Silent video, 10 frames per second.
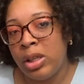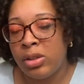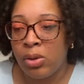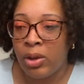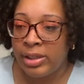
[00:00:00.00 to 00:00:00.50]

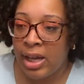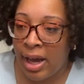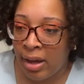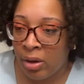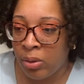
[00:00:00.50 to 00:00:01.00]
So that's
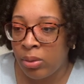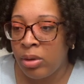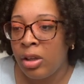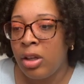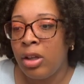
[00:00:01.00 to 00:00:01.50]
how
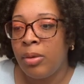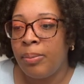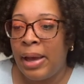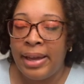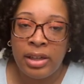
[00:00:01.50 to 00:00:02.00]

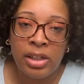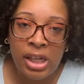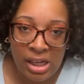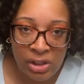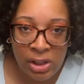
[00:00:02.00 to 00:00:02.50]
paying
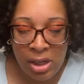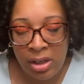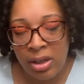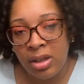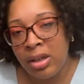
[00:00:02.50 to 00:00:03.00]

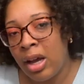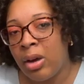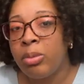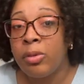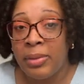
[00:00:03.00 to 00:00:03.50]
attention
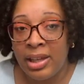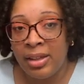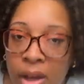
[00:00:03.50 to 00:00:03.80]
helped me.